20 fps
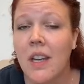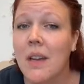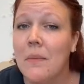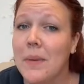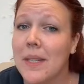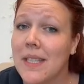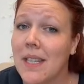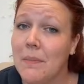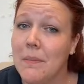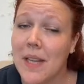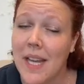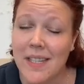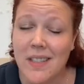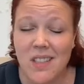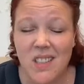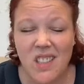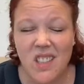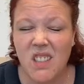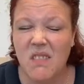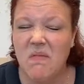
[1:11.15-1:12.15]
but some
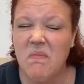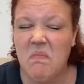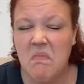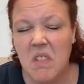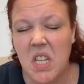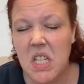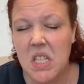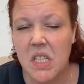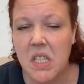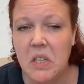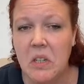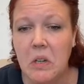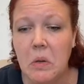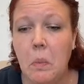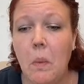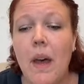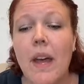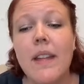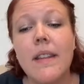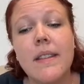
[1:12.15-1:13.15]
lesser considered
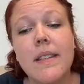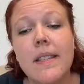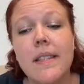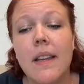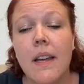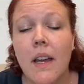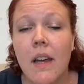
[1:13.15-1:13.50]
ones